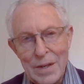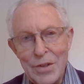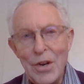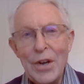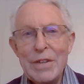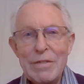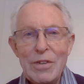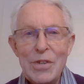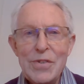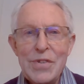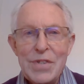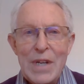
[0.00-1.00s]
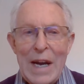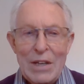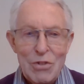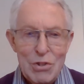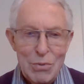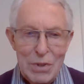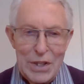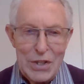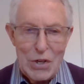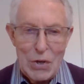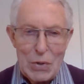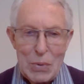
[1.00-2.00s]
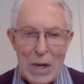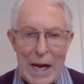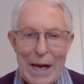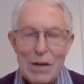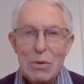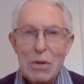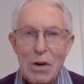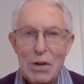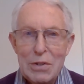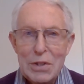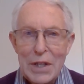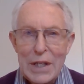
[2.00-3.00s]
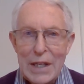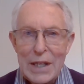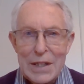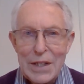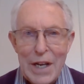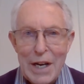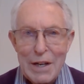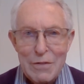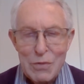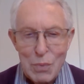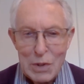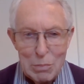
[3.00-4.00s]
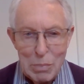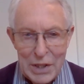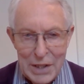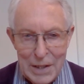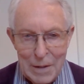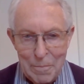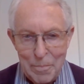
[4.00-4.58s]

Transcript: None of us actually know how long our lives will be.